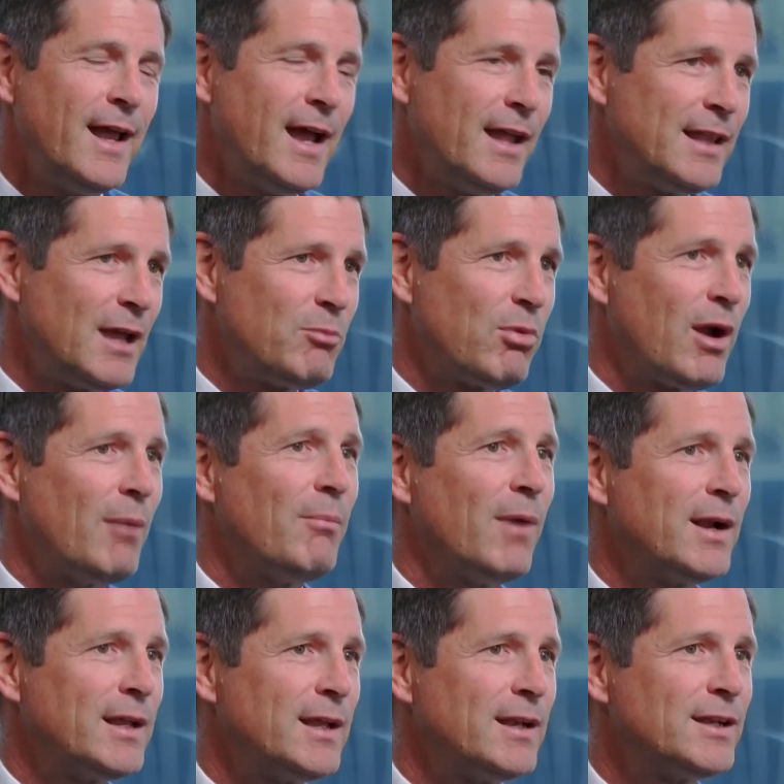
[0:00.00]
And they brought
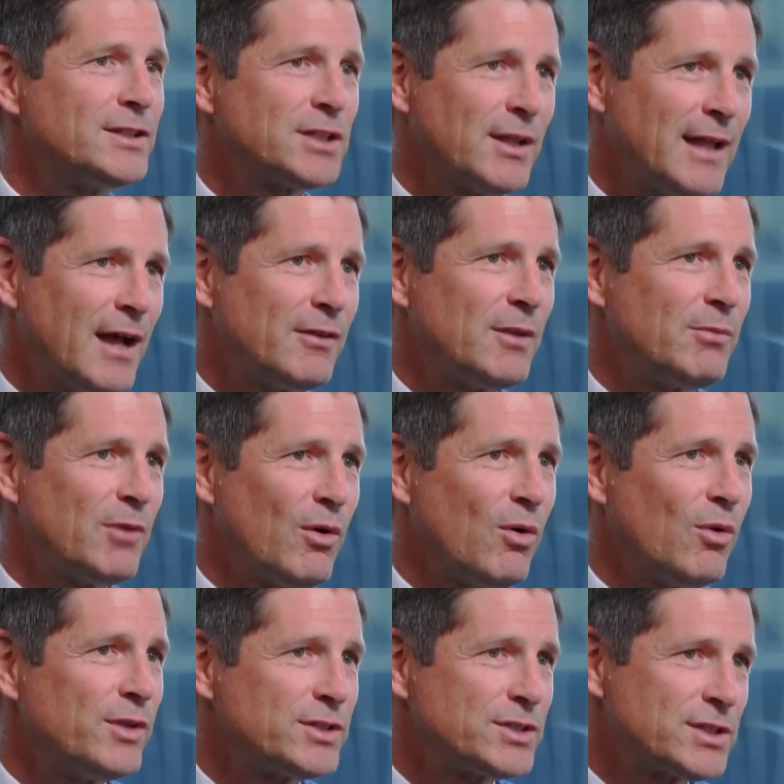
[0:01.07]
money, and it's allowed them to
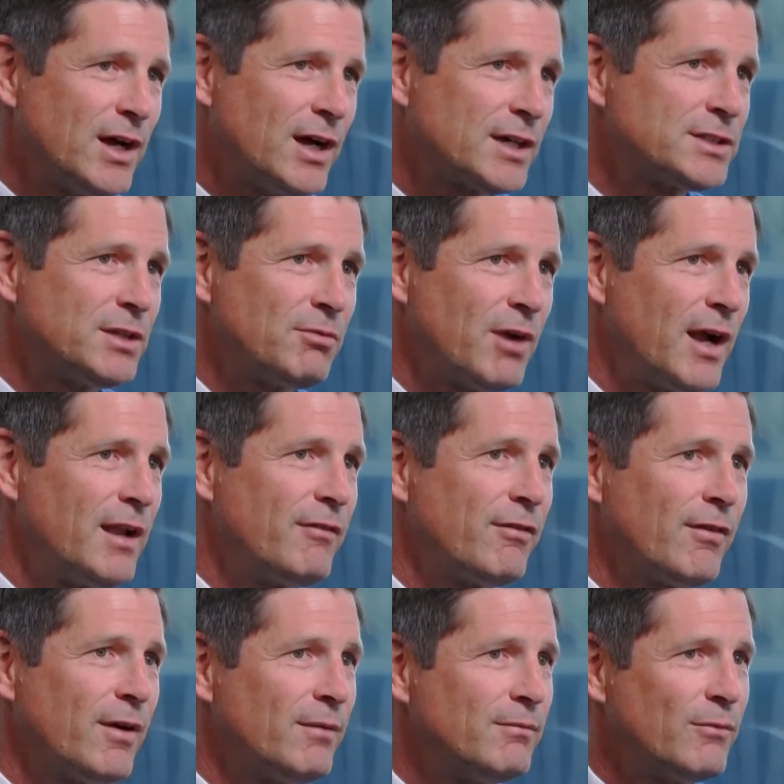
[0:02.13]
hold the stocks and ride it
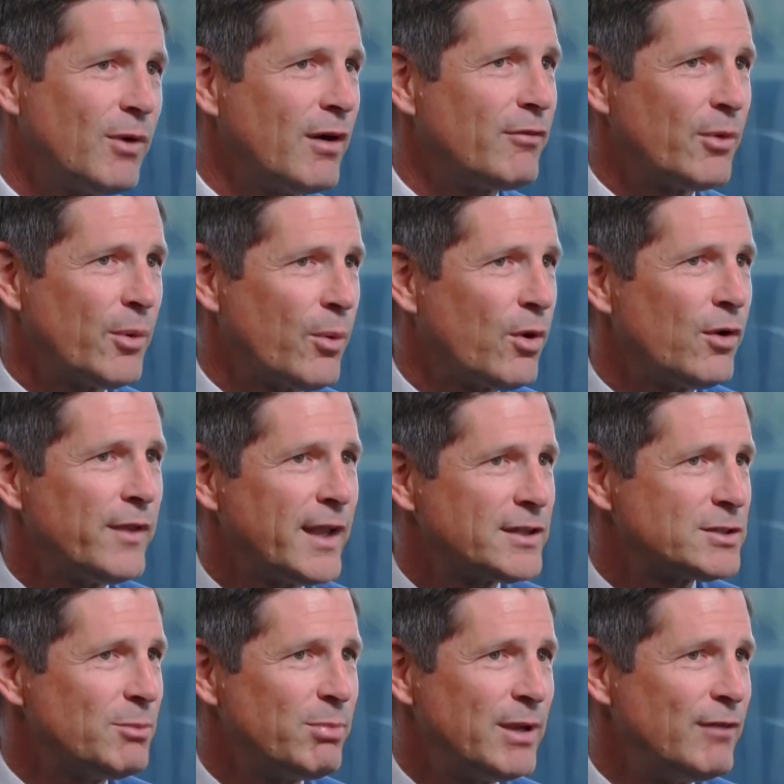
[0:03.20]
from wherever we were in the
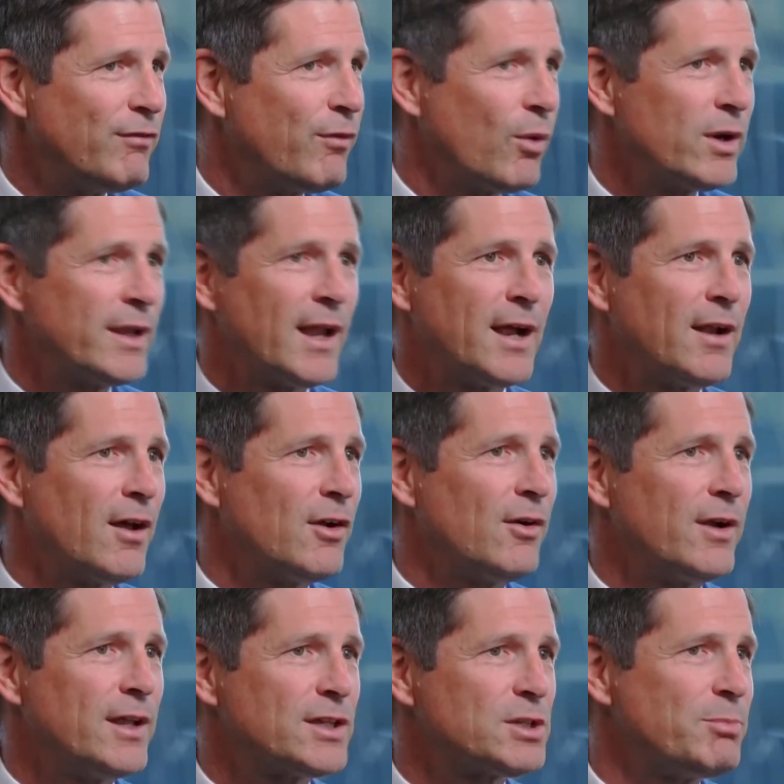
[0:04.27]
S&P,
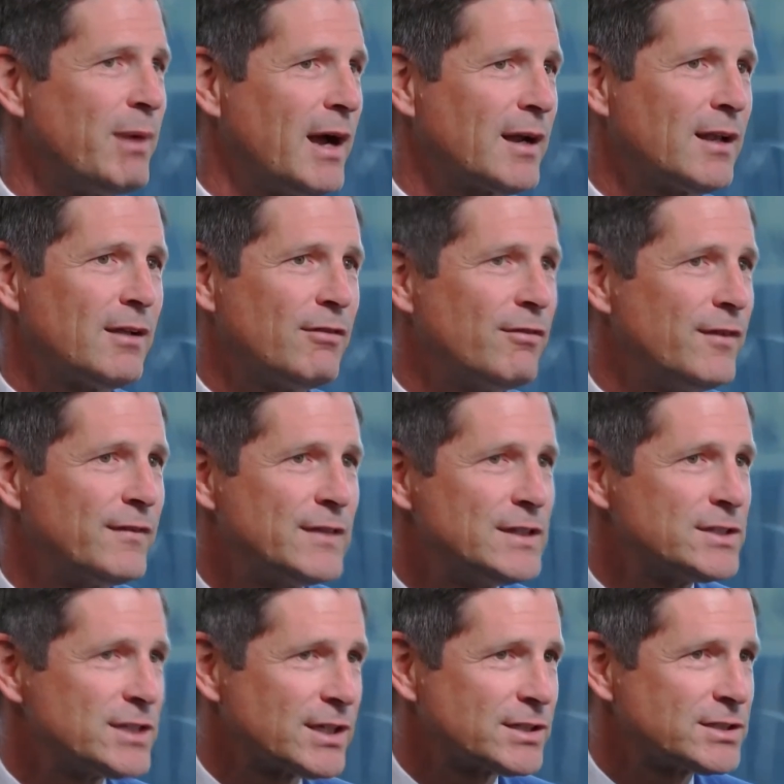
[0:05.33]
4,900-ish, back to
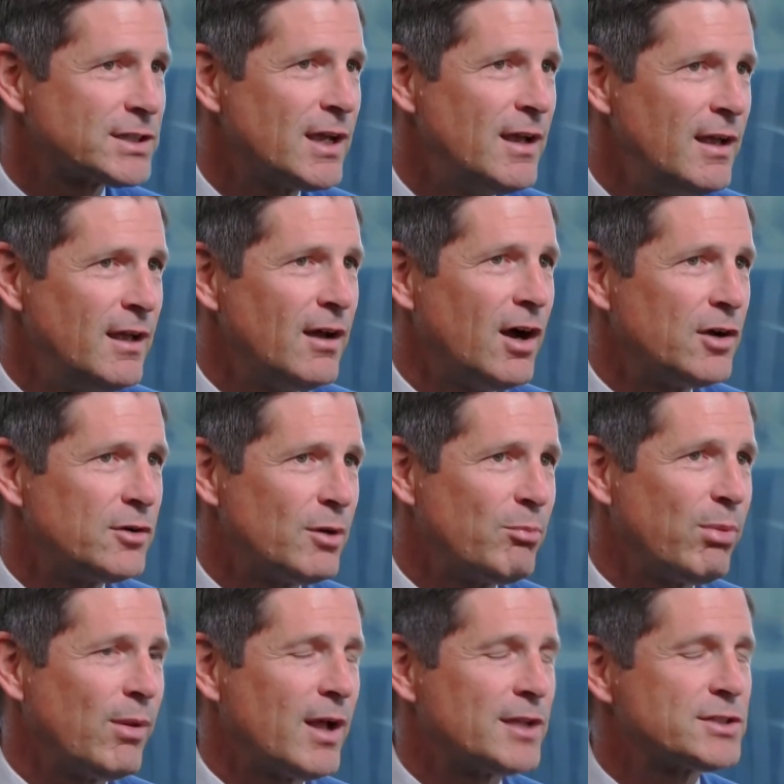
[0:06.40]
5,600
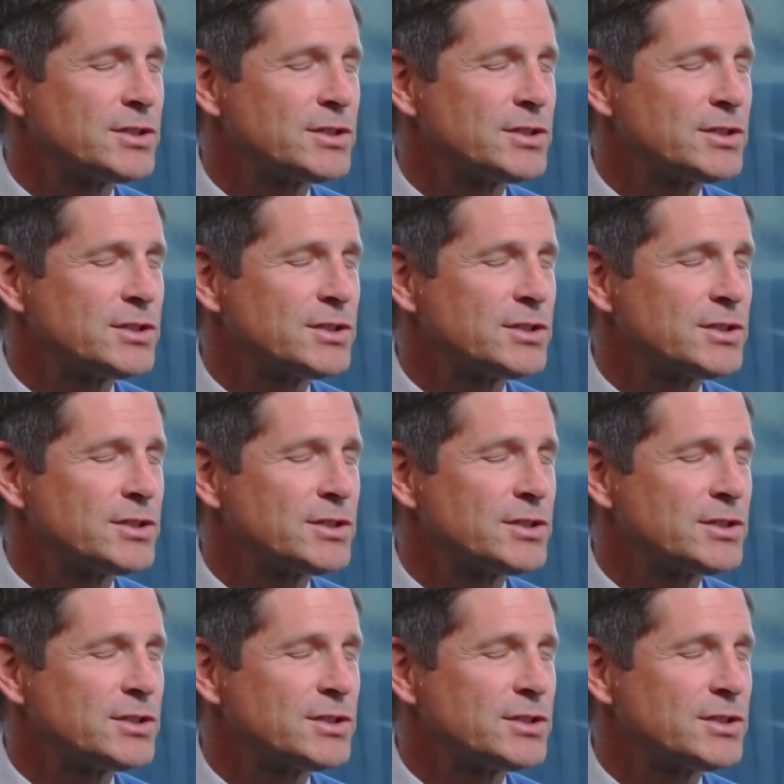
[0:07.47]
plus.